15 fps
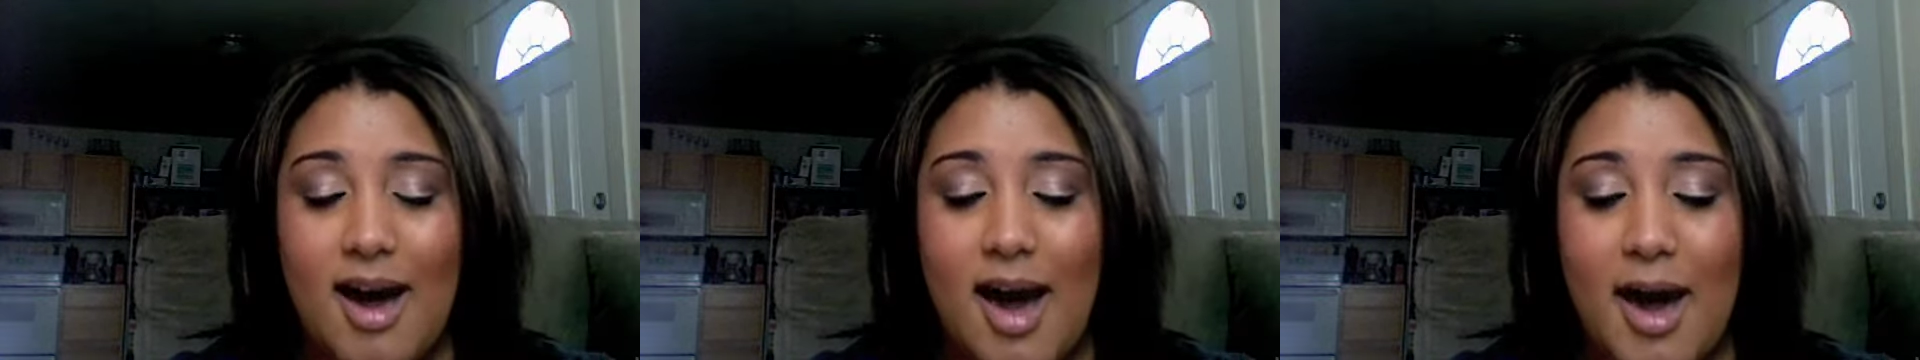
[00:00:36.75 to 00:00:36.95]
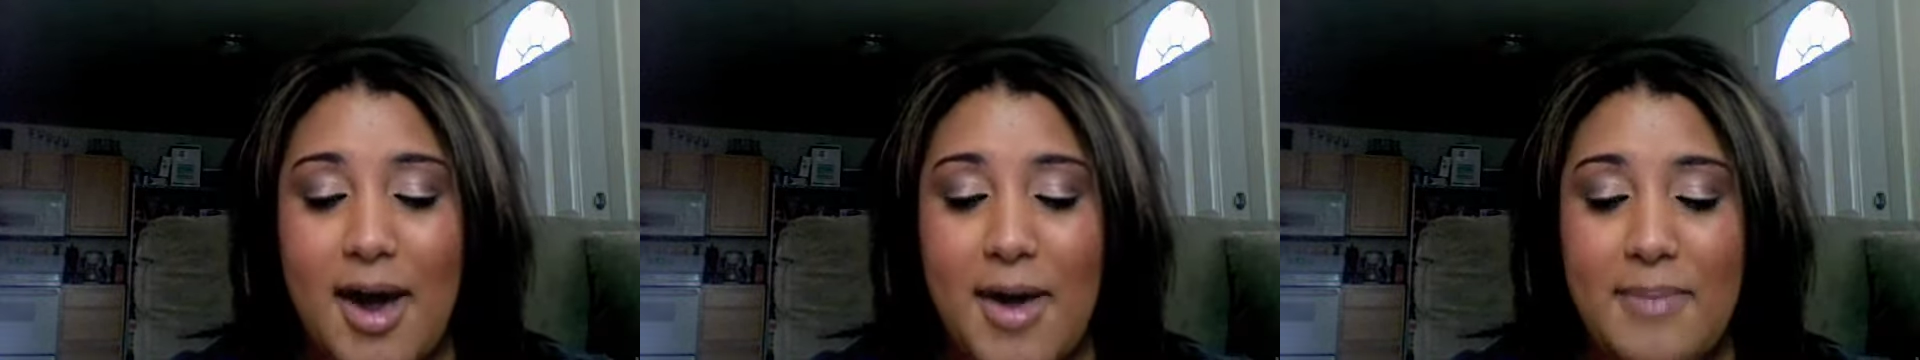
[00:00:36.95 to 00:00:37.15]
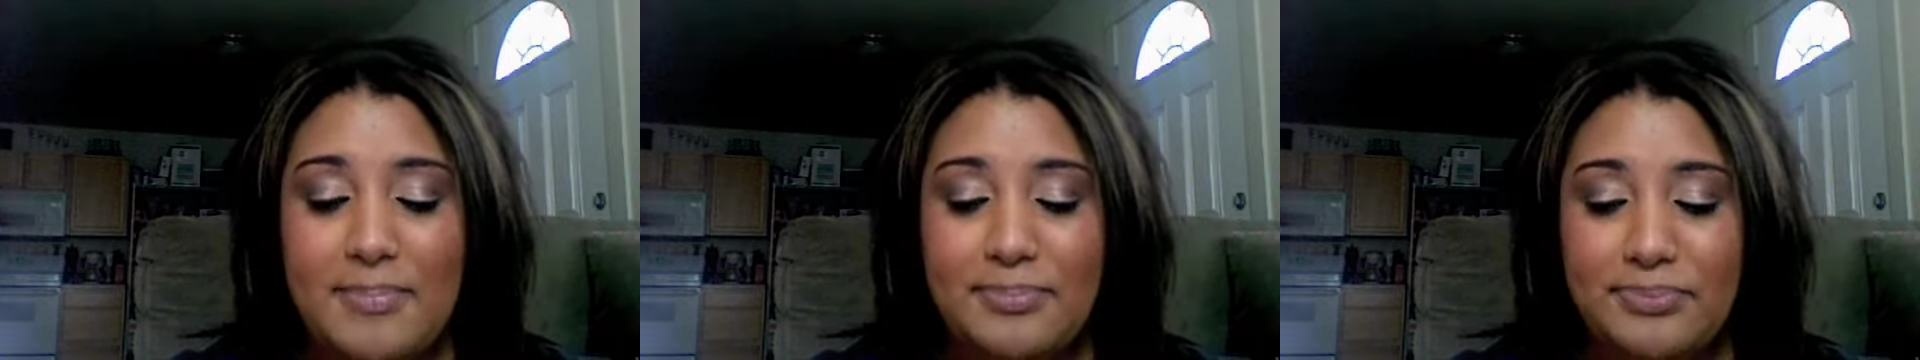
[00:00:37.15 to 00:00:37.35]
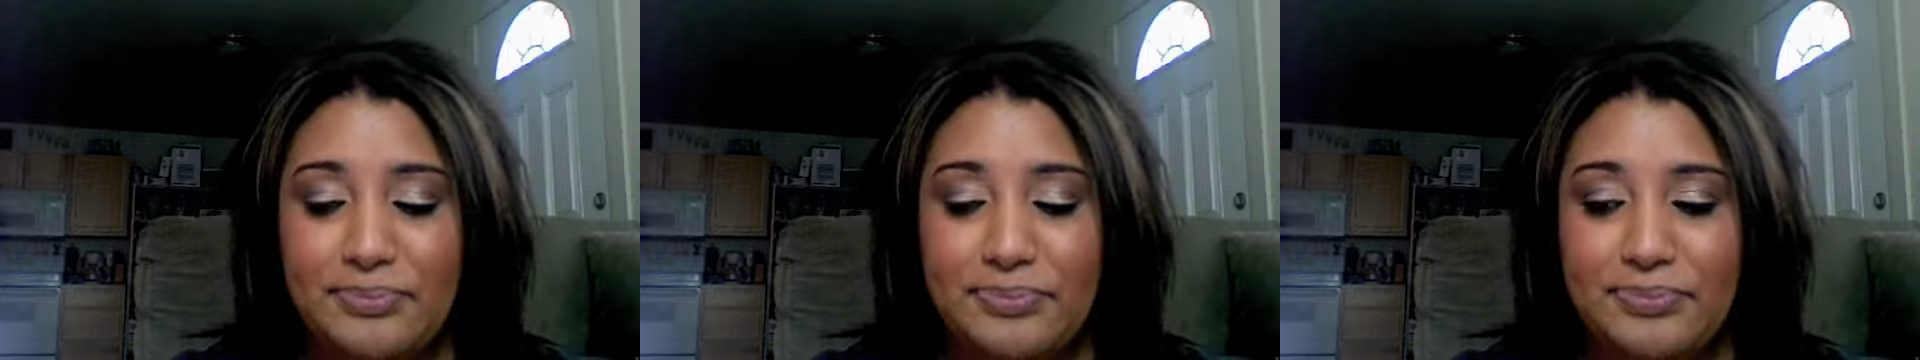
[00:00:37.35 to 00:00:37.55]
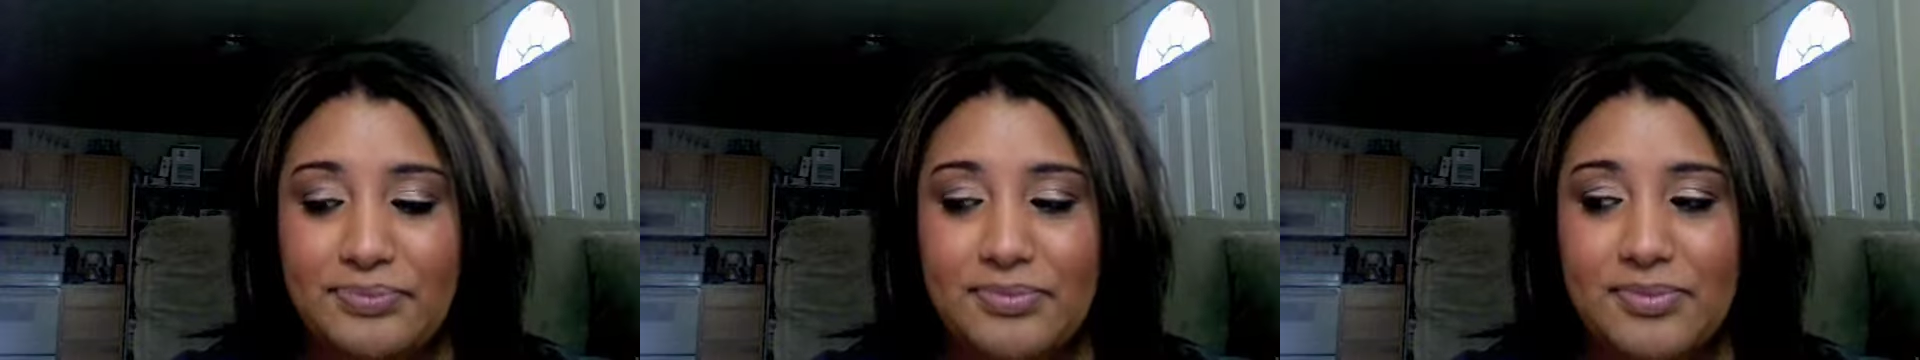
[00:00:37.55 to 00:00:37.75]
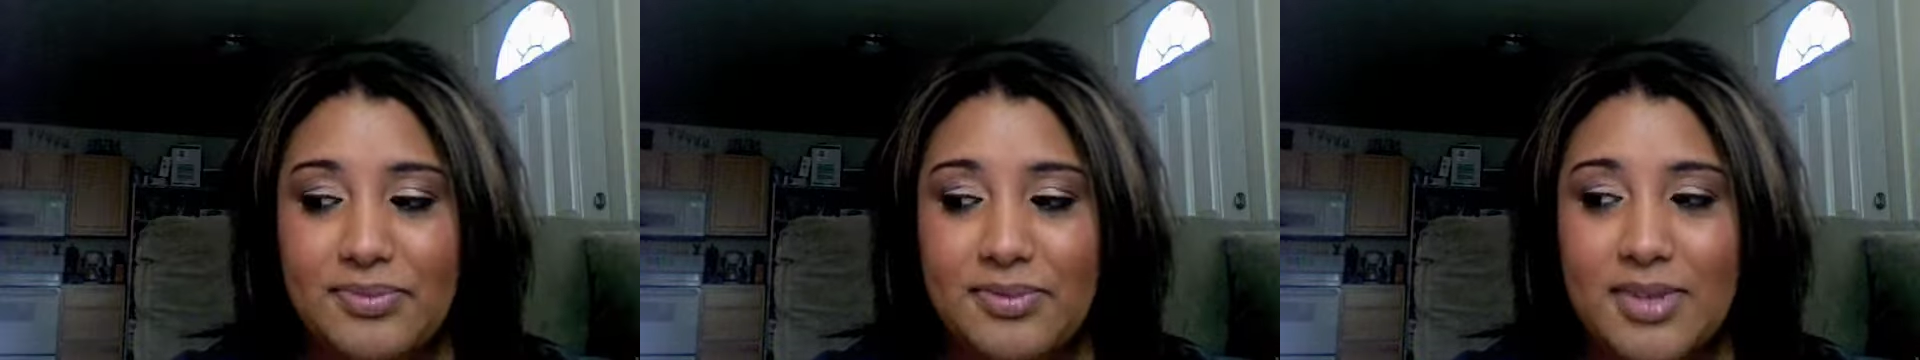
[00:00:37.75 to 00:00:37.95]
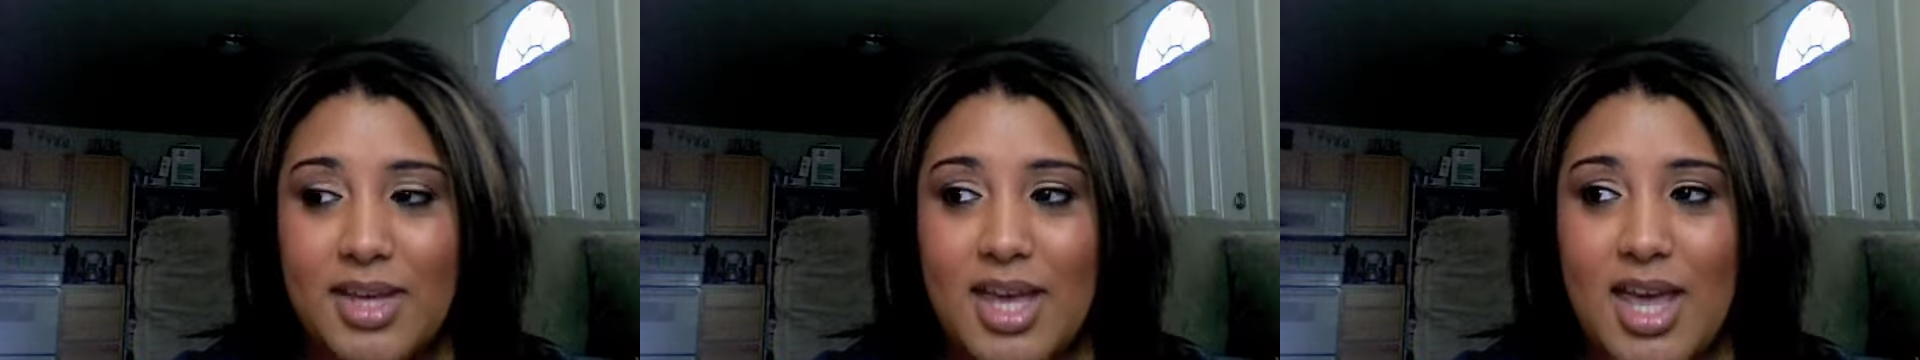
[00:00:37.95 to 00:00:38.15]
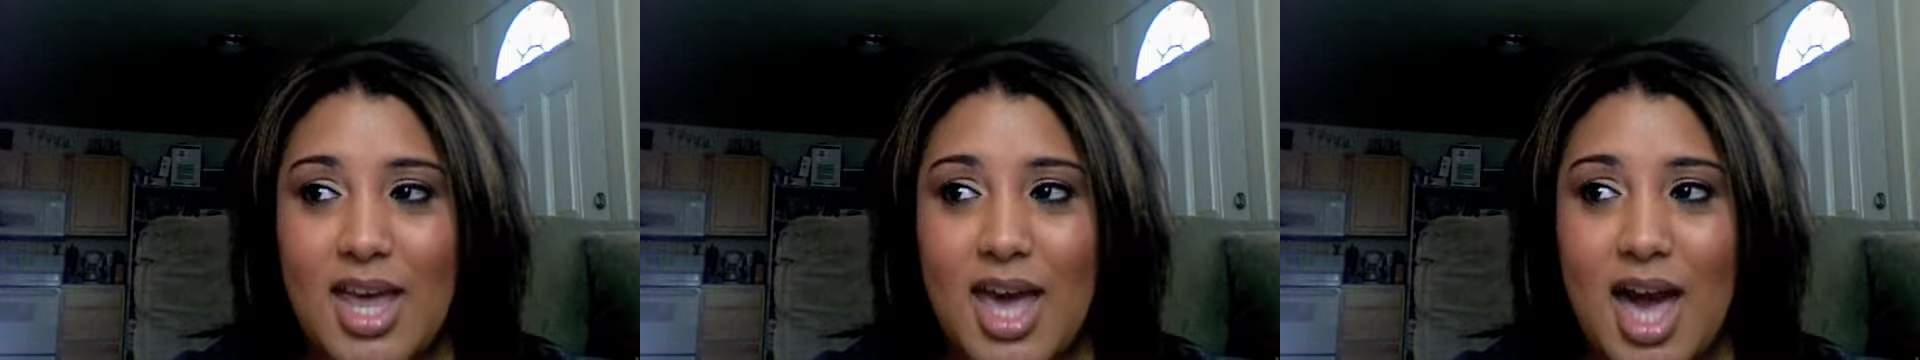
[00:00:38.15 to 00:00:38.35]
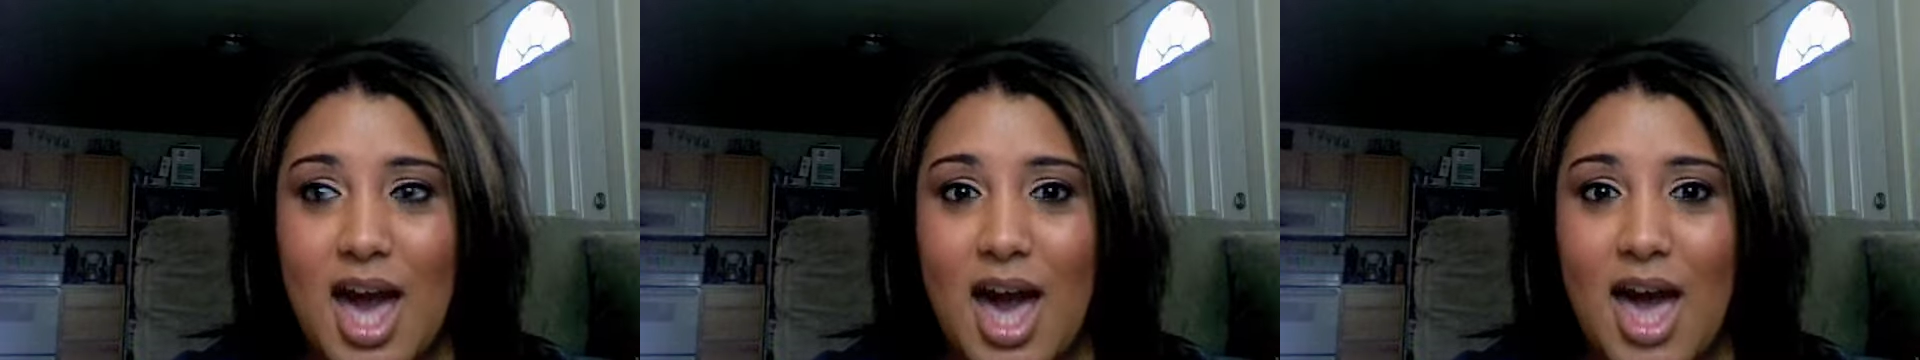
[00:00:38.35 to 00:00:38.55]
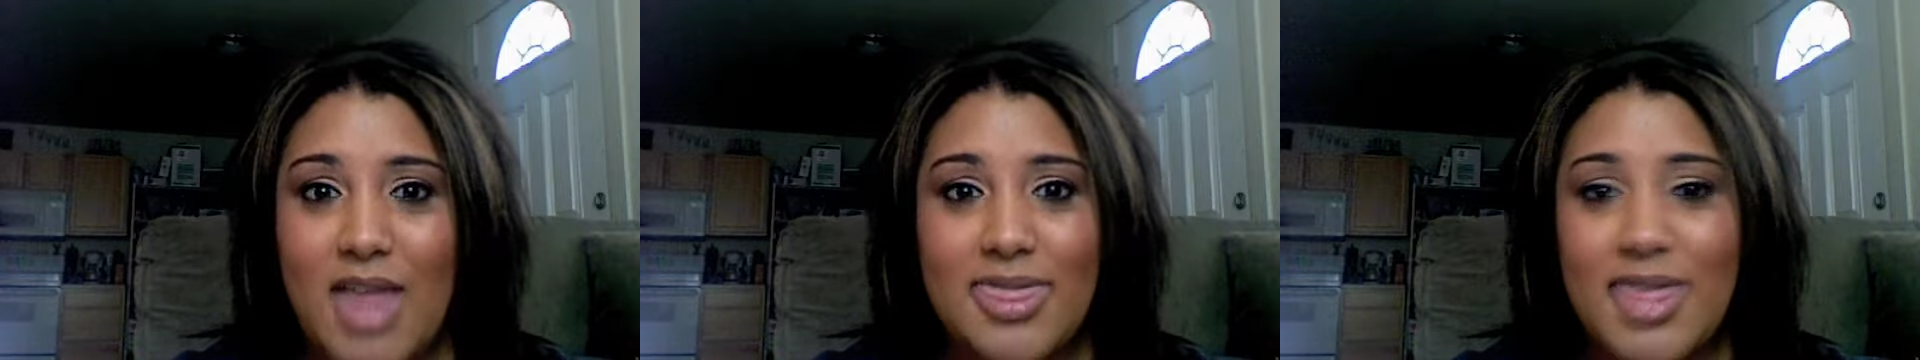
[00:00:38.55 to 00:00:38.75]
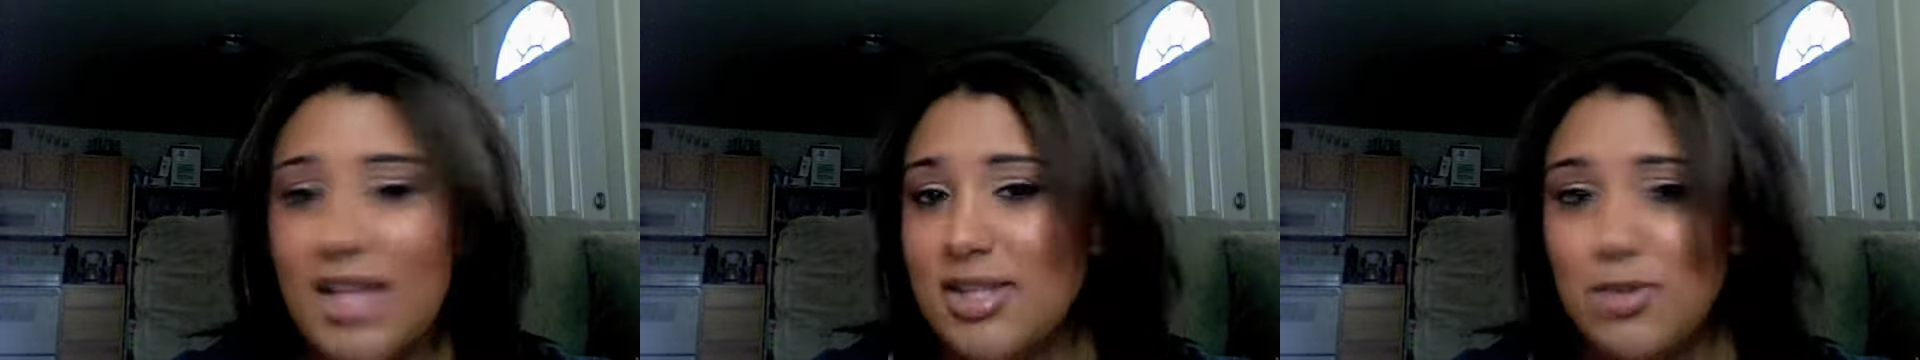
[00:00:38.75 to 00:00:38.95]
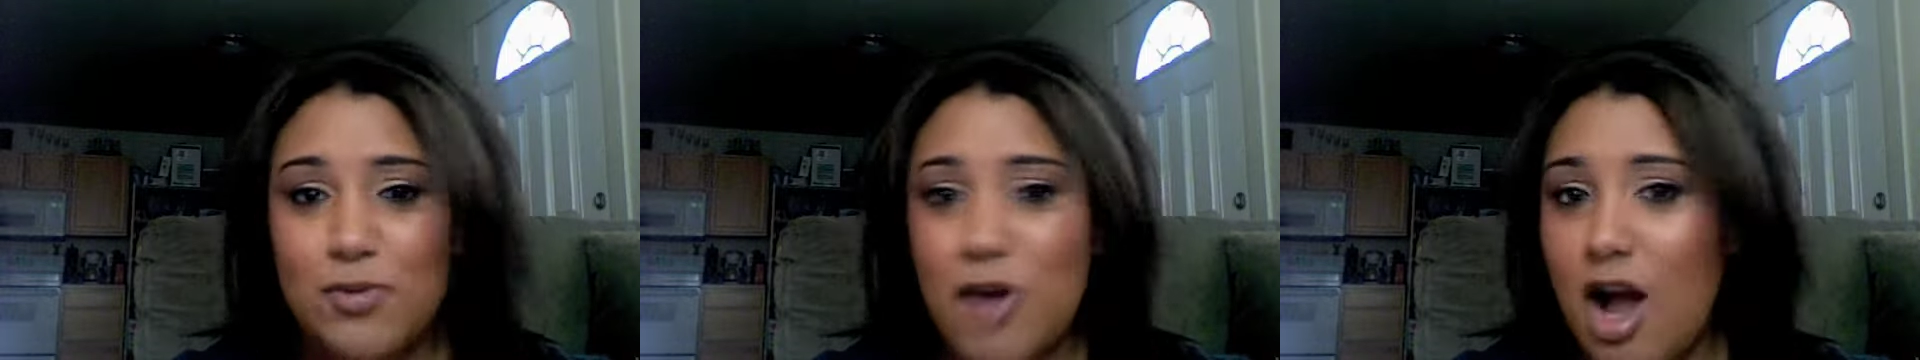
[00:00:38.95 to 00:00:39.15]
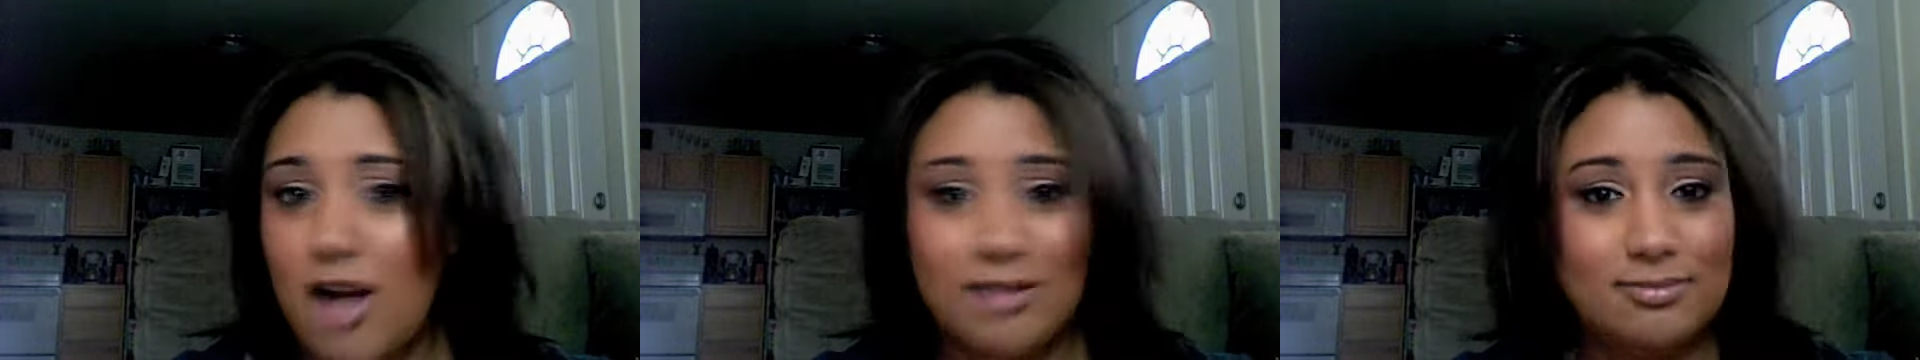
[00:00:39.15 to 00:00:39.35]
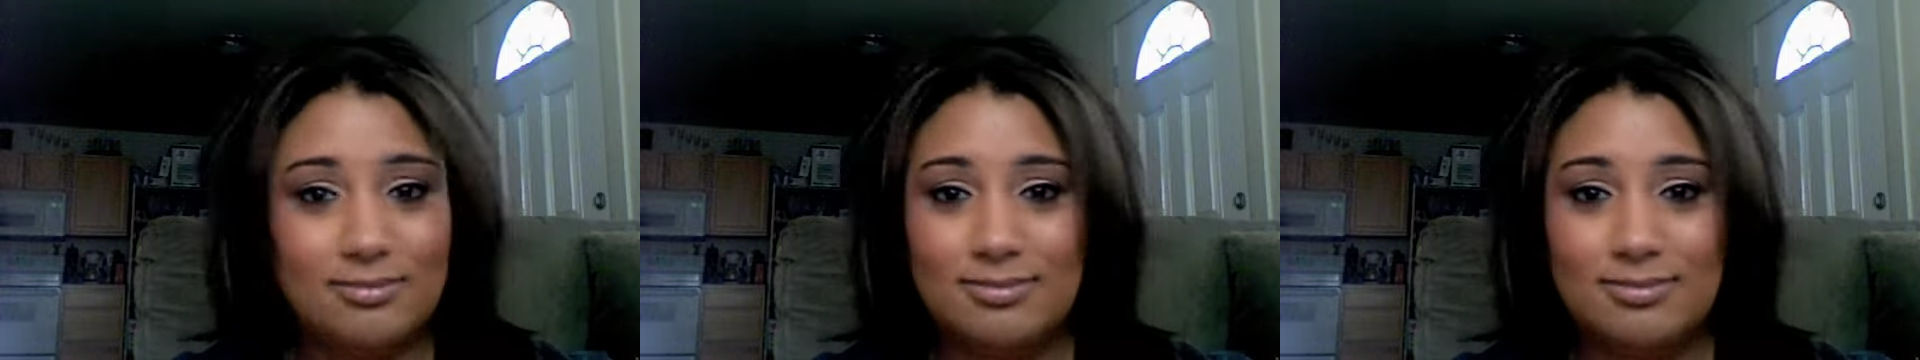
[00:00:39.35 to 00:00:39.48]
Um, that's wrong.